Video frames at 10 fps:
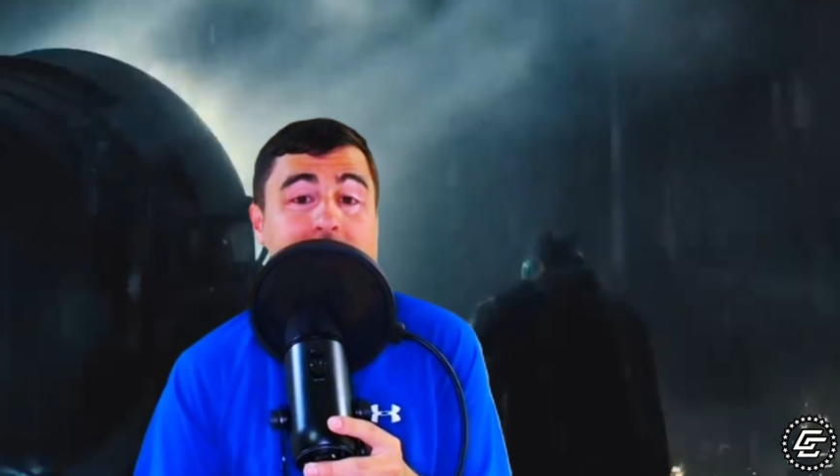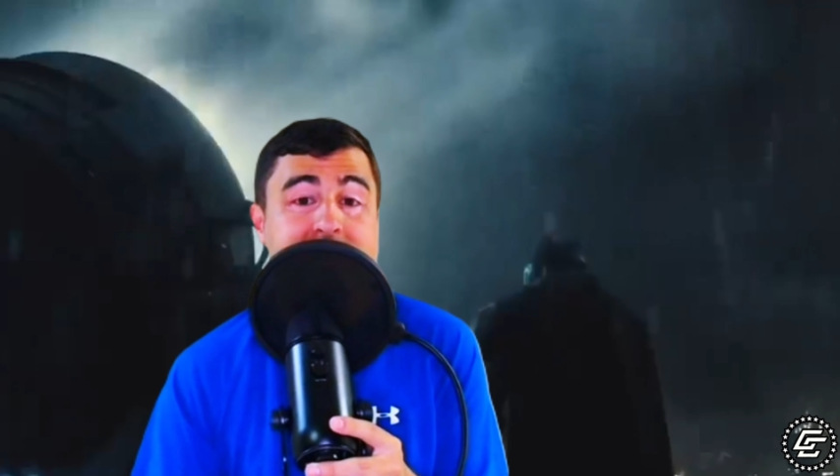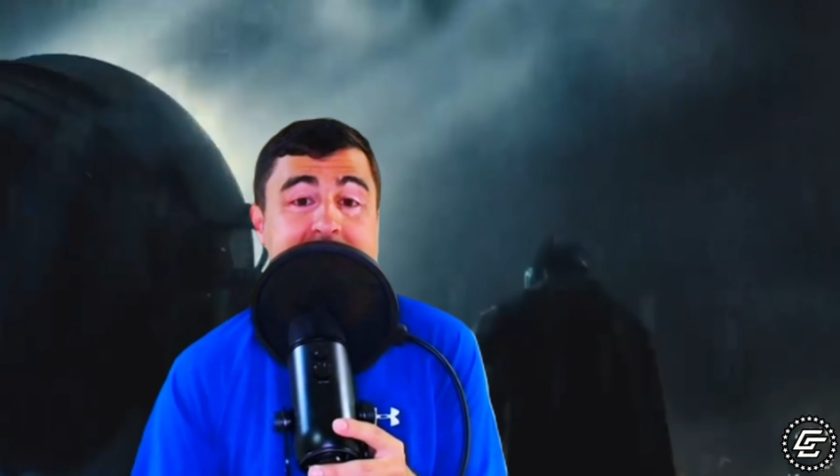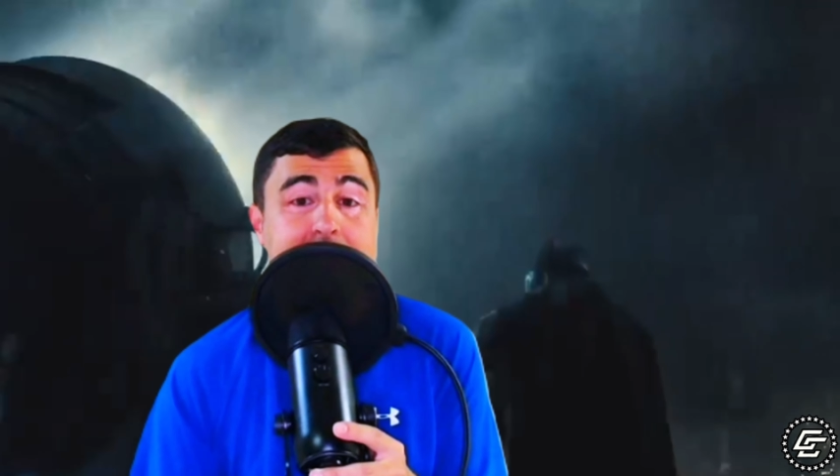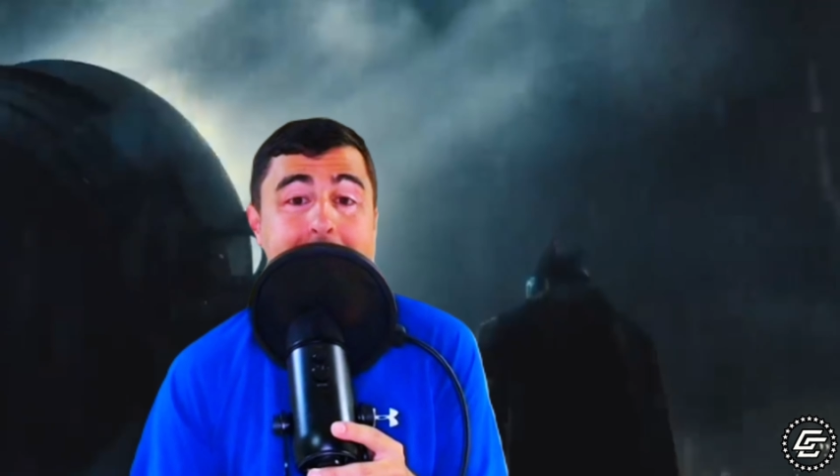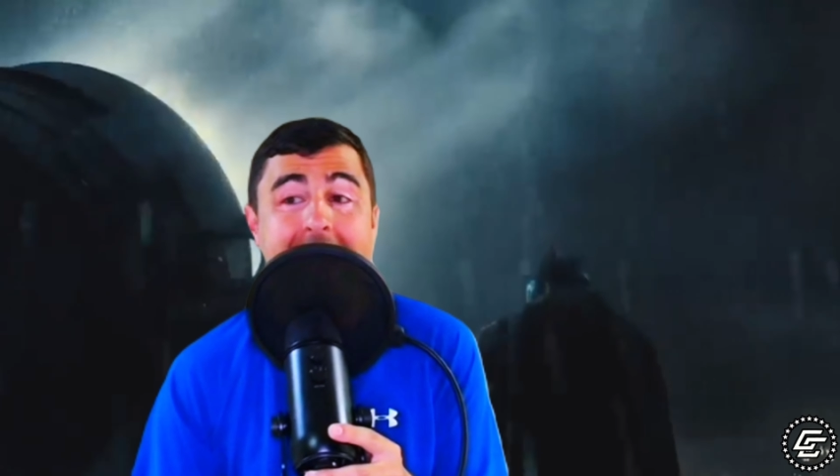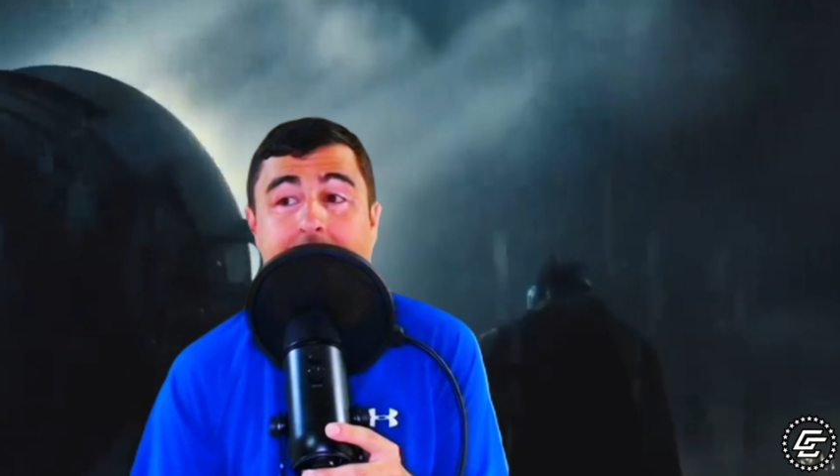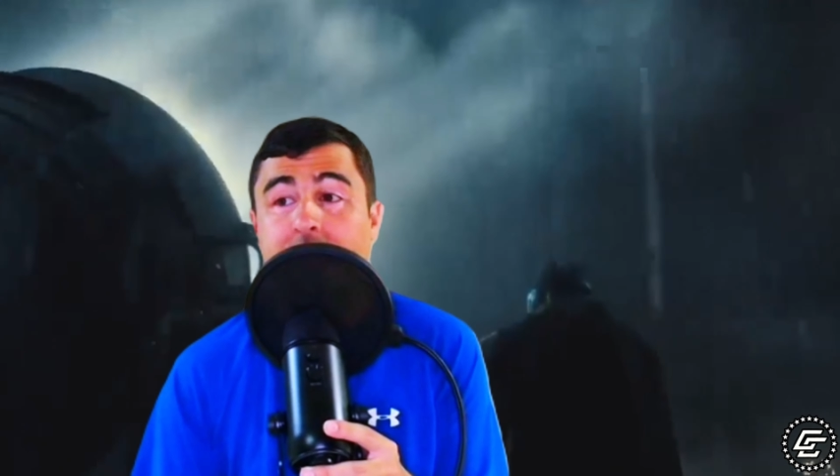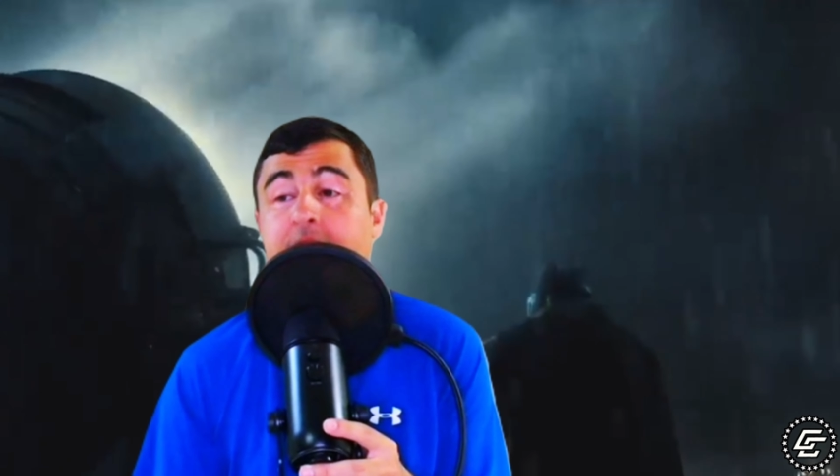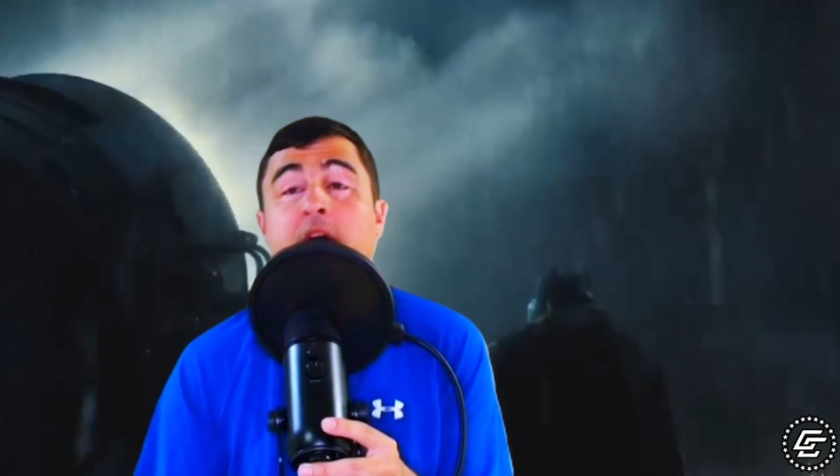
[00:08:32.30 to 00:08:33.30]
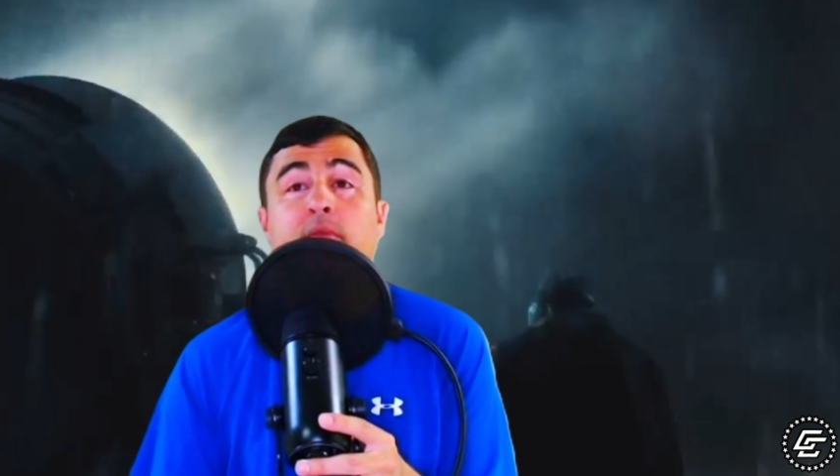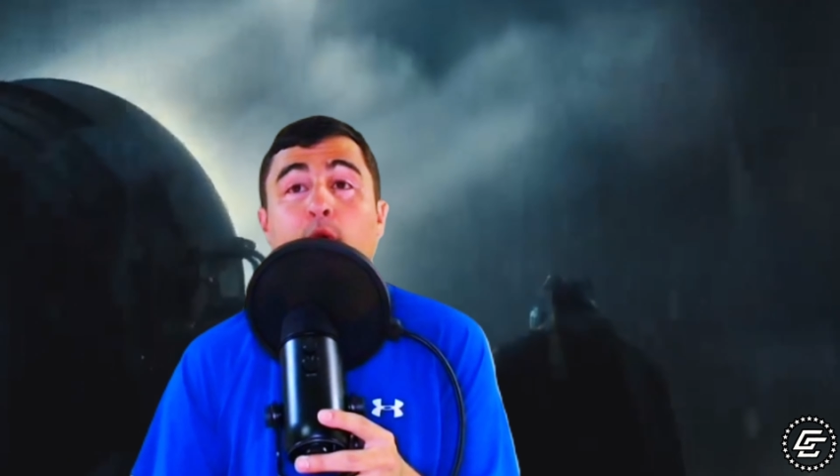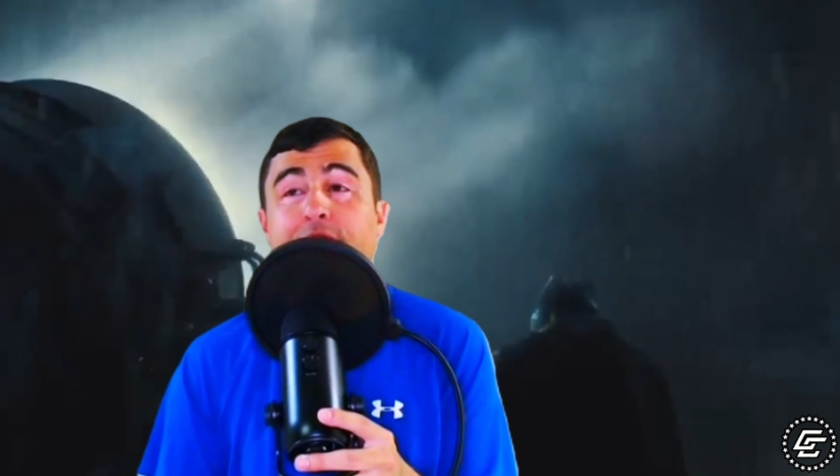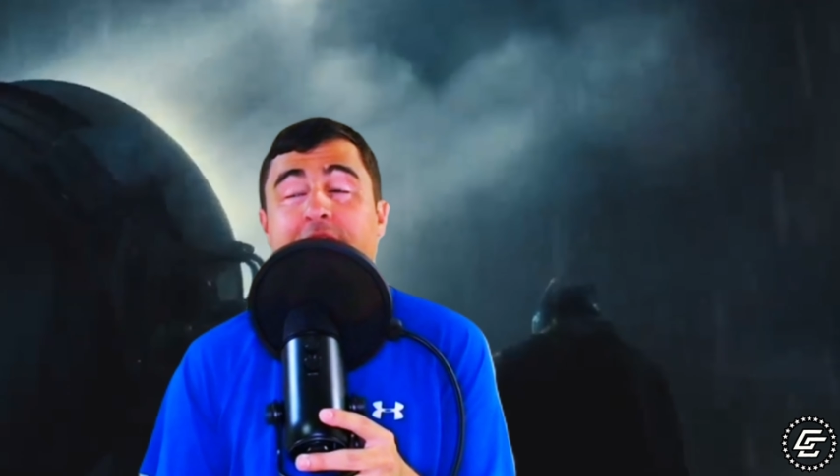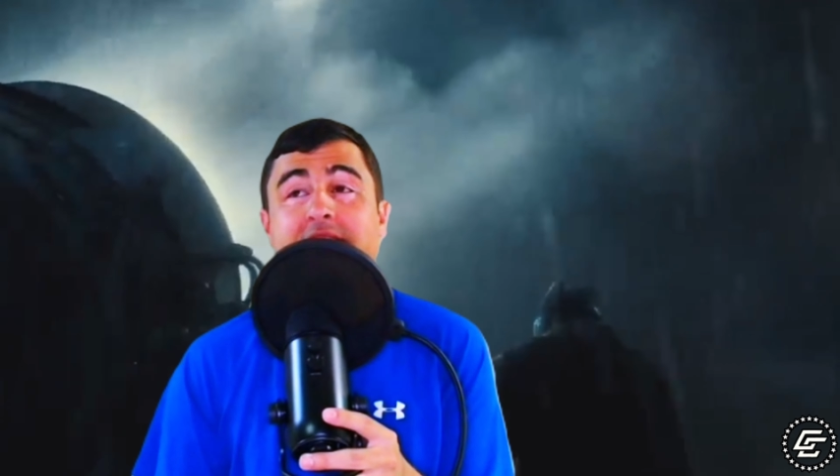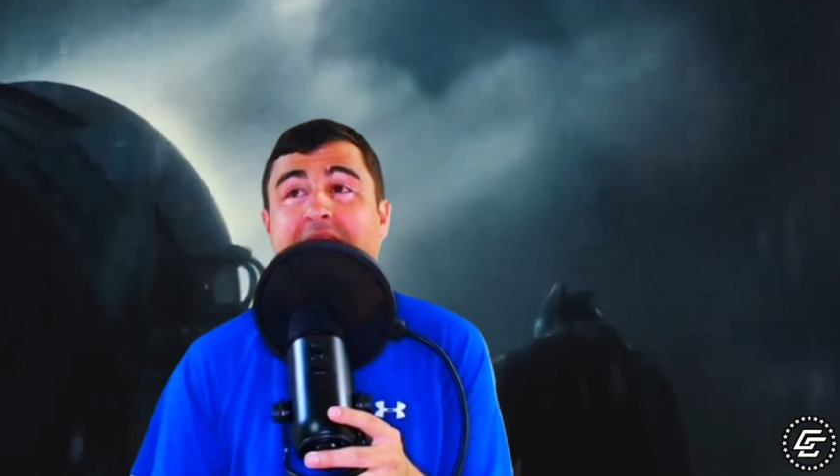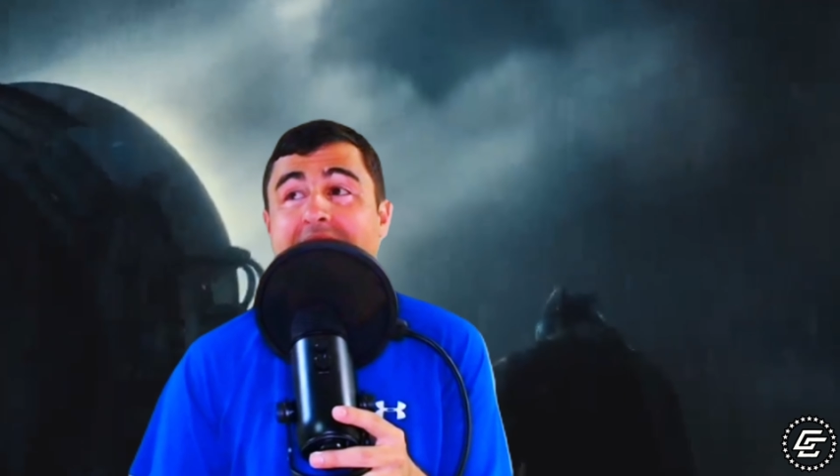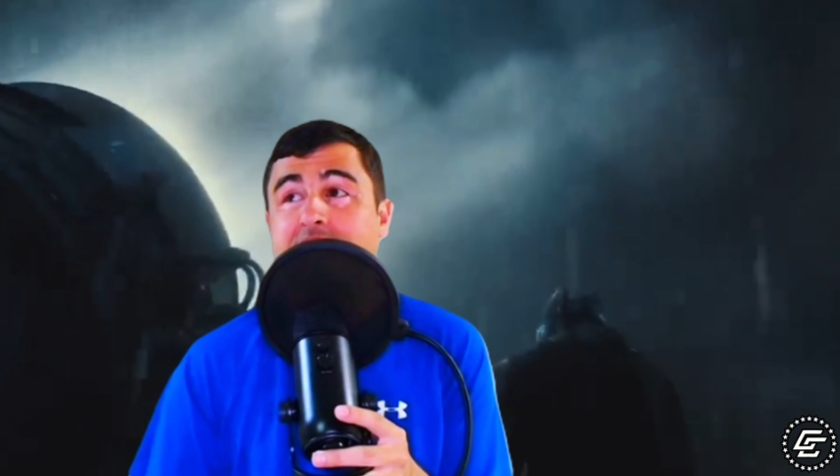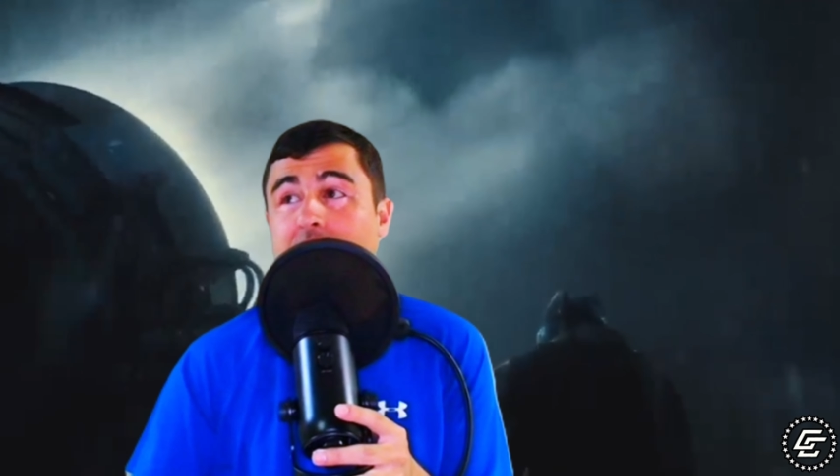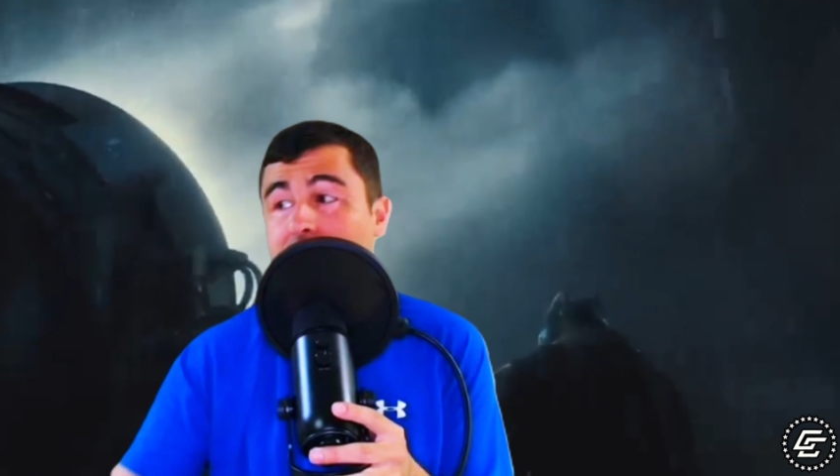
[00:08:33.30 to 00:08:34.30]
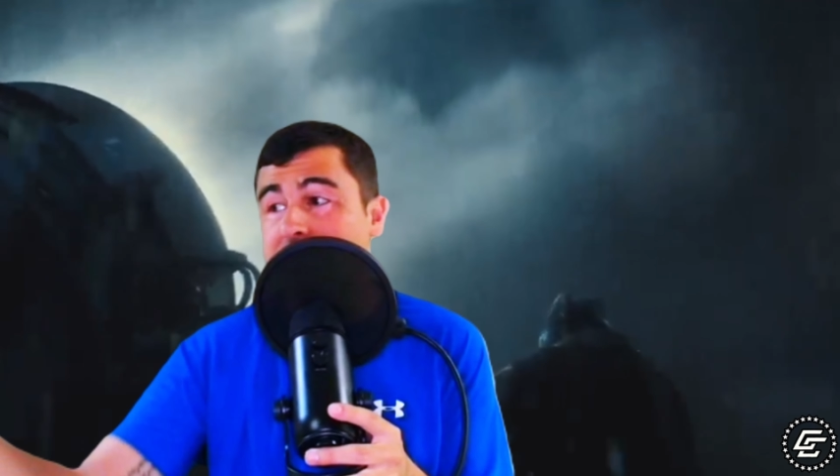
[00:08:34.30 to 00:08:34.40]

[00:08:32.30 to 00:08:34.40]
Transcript: cinematically. The more fantastical is